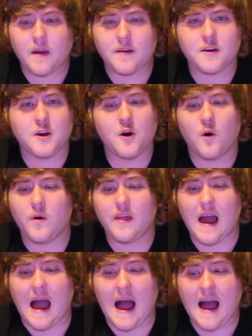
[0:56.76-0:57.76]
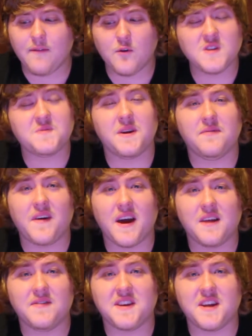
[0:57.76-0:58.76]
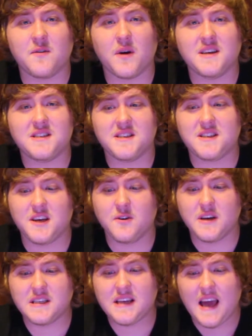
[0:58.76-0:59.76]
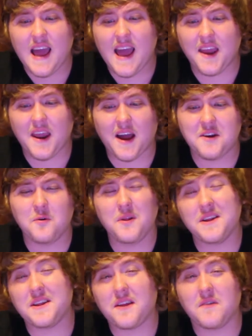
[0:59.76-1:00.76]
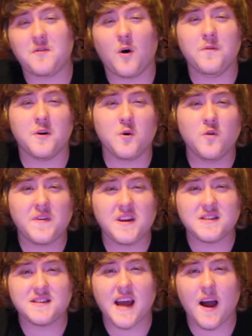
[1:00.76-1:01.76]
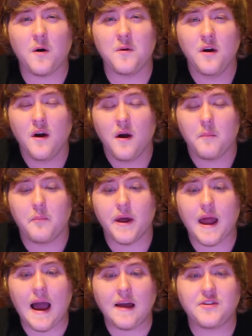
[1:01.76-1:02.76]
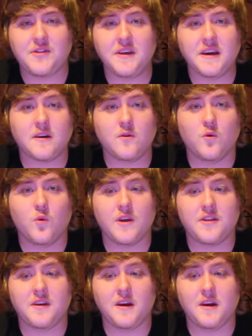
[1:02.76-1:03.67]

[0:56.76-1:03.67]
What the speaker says: you know, I've always been a fan of the Dead Rising series, and I don't like that they've toned the goofiness down, but I think with the